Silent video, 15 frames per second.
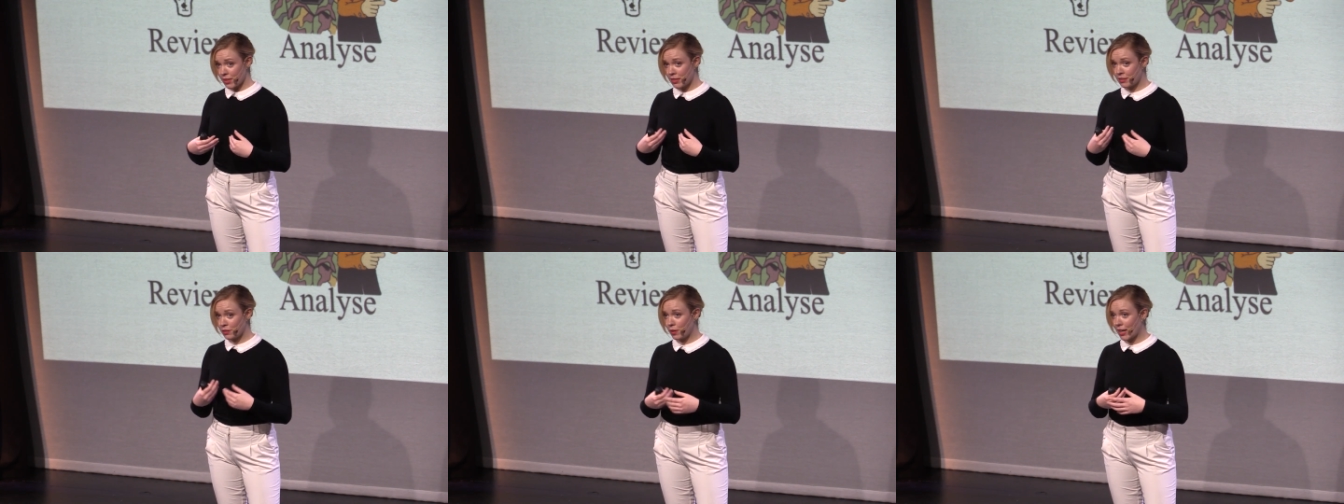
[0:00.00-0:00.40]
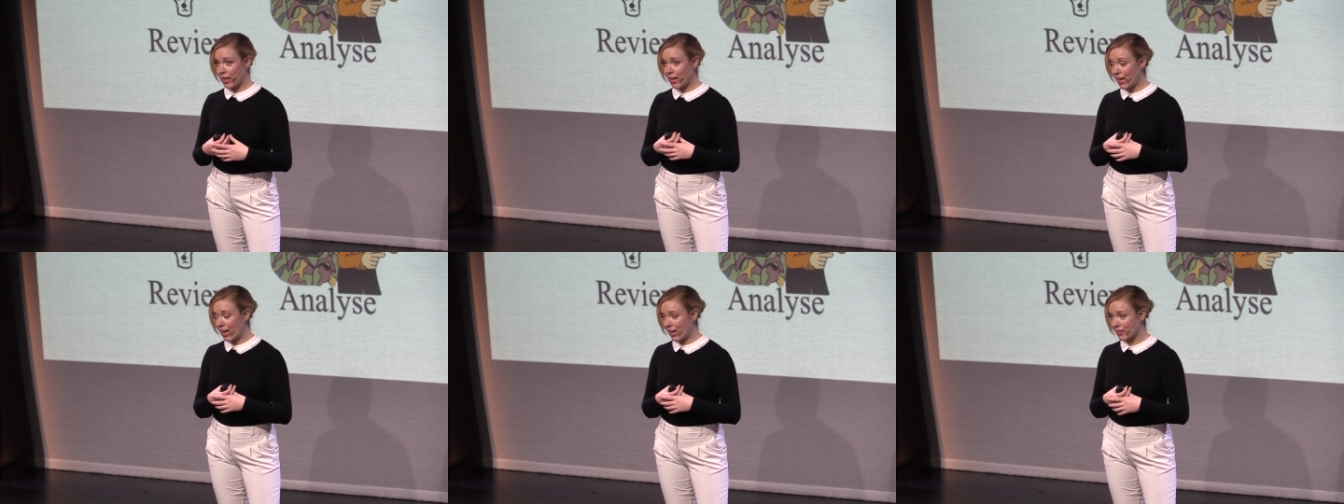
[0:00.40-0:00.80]
So what
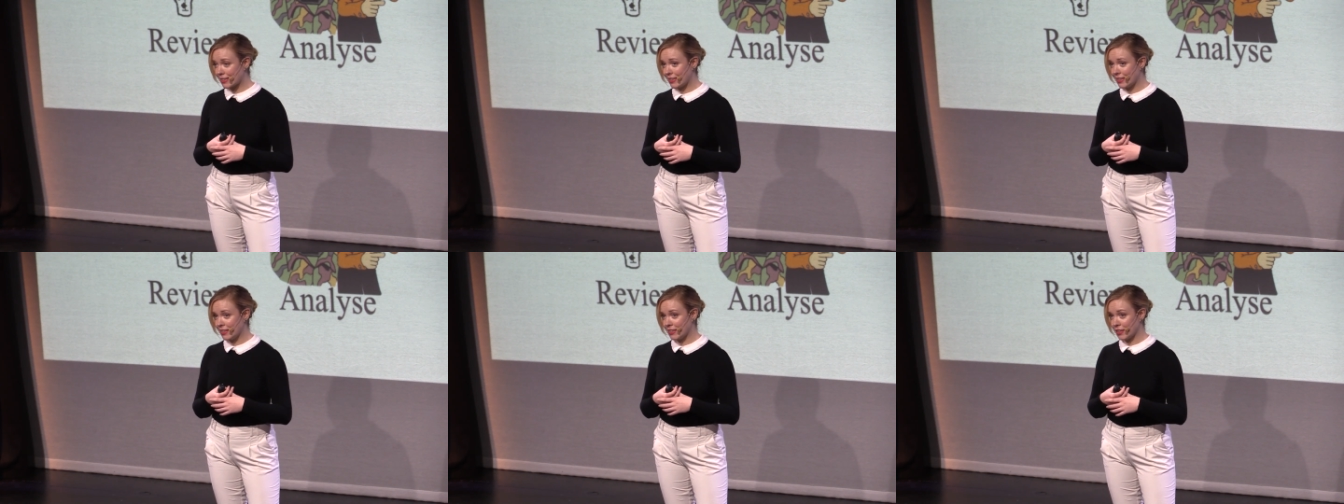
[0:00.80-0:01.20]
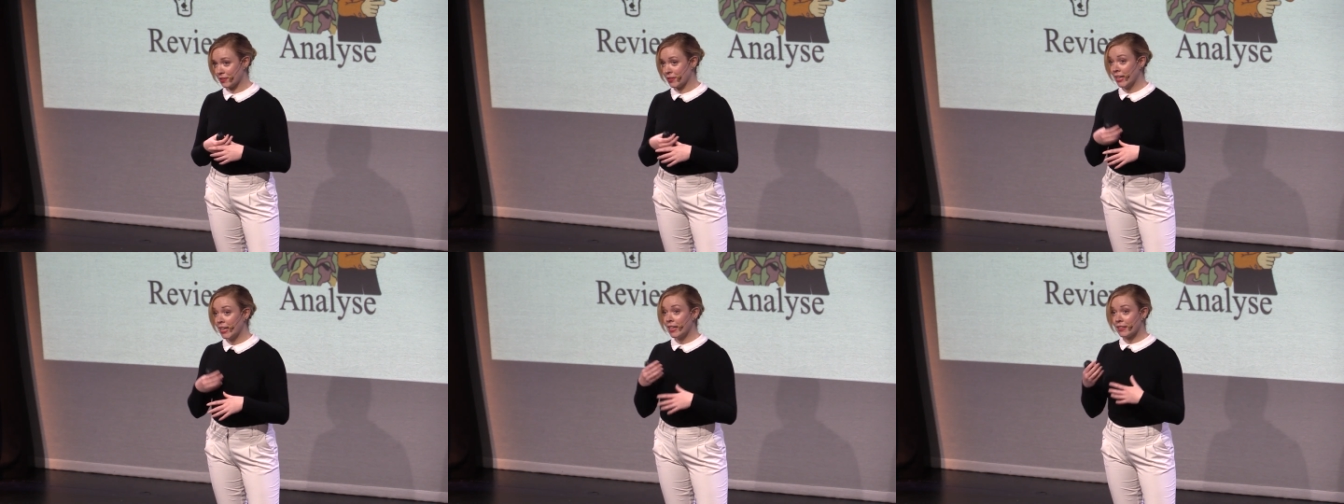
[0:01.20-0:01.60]
I actually
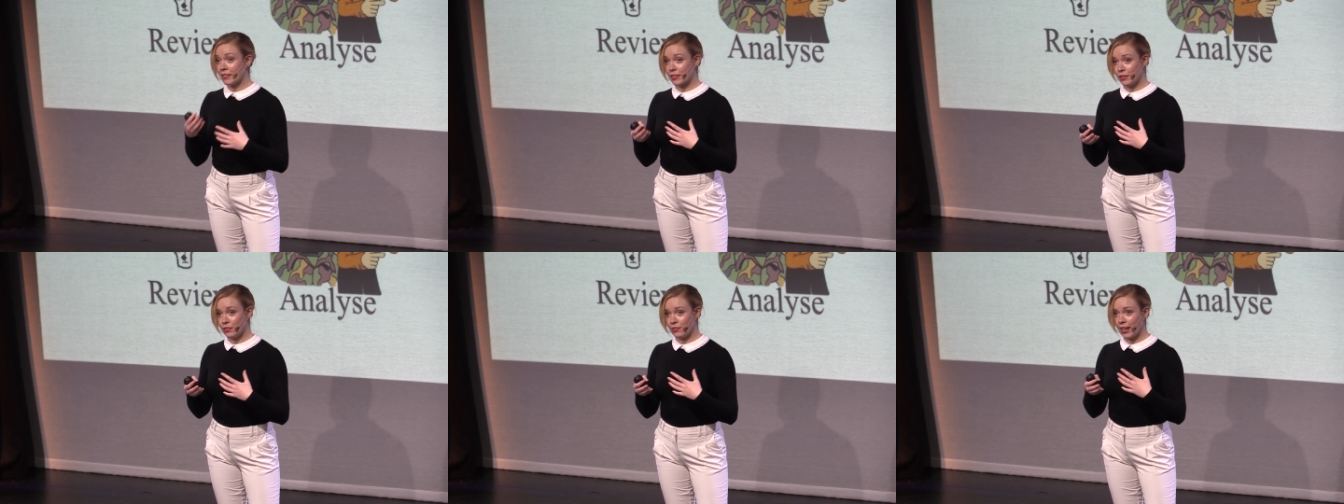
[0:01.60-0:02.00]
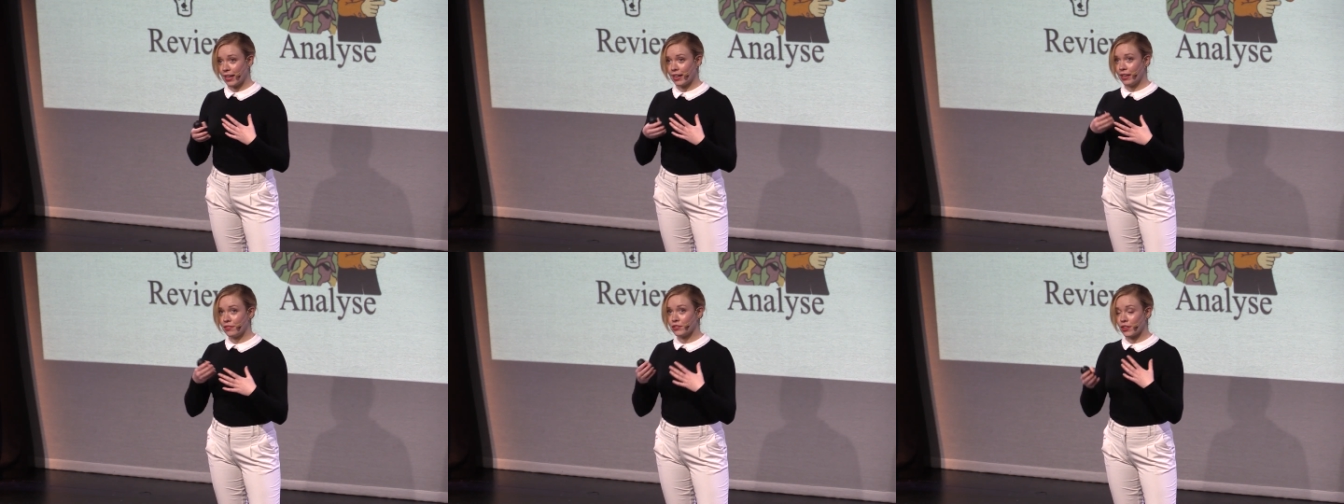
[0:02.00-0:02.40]
do, so
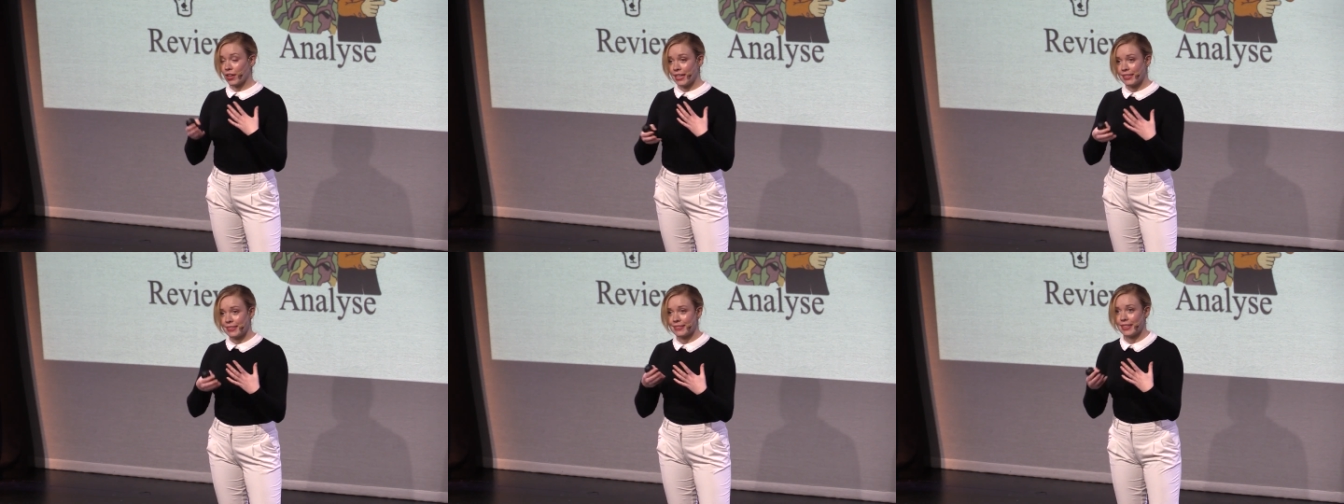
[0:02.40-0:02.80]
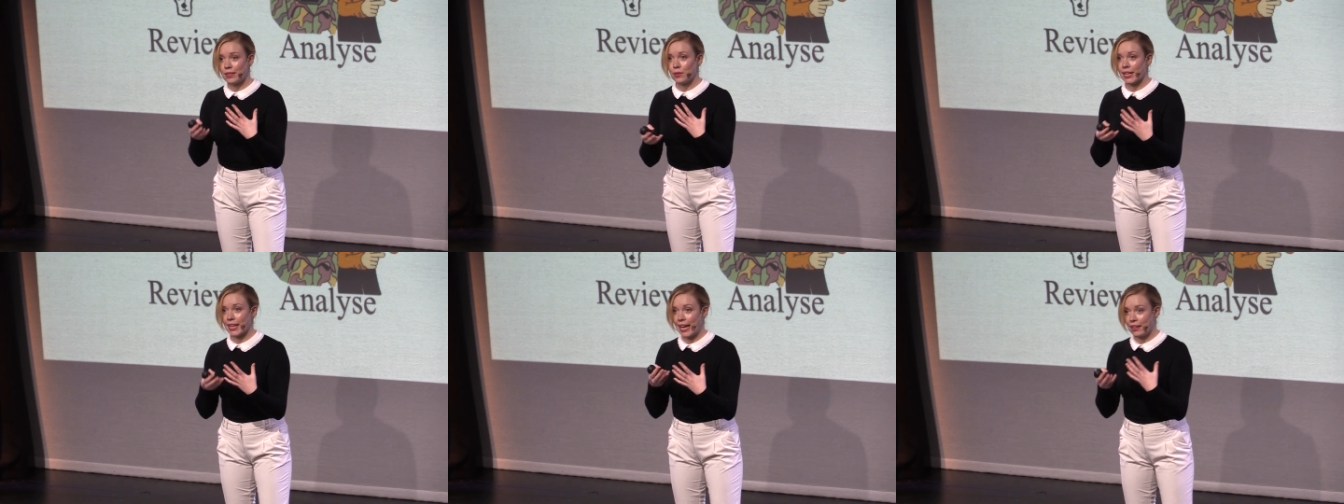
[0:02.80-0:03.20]
far I've tried to see
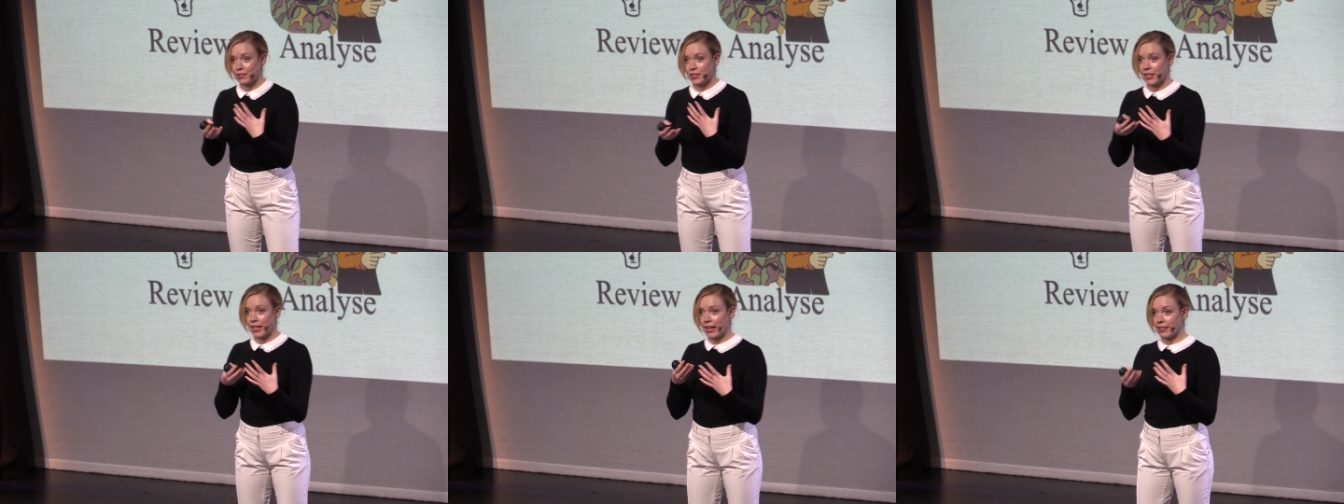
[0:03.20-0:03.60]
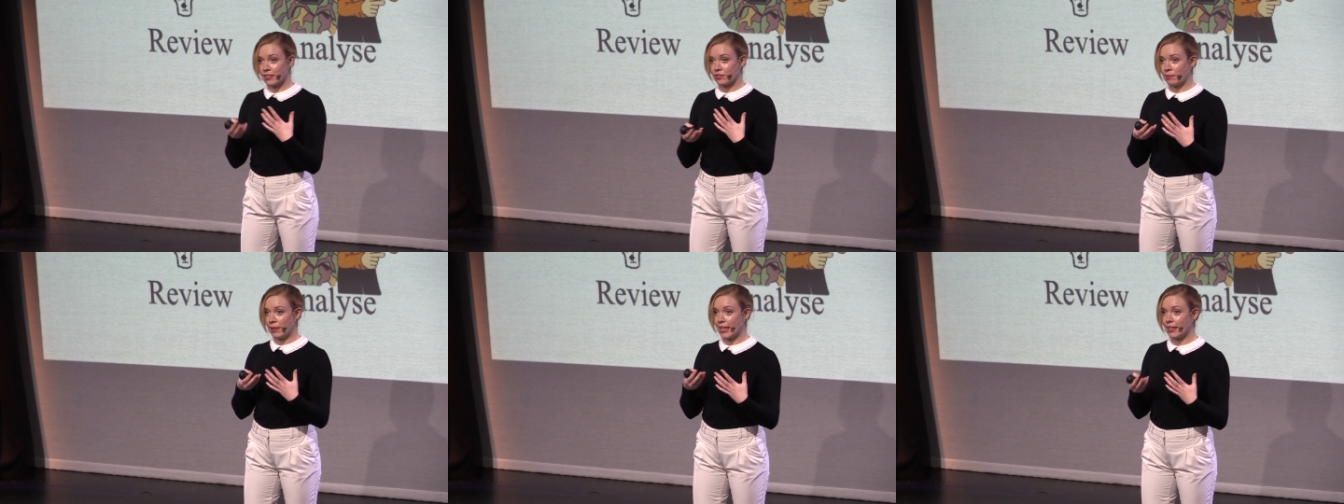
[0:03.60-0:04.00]
what a
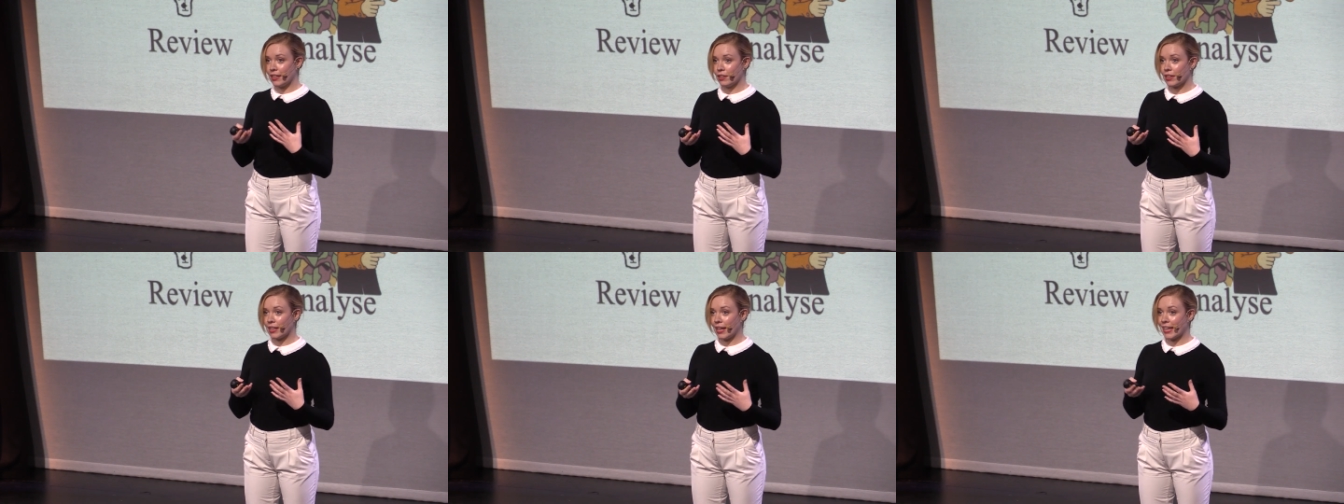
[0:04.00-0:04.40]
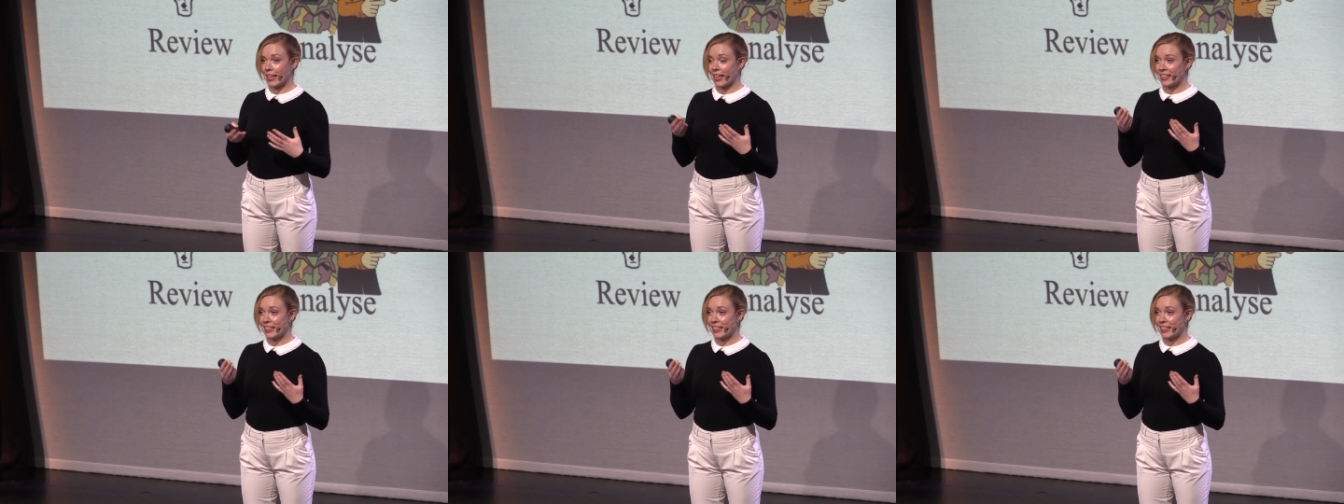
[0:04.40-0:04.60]
counter-narrative might look like,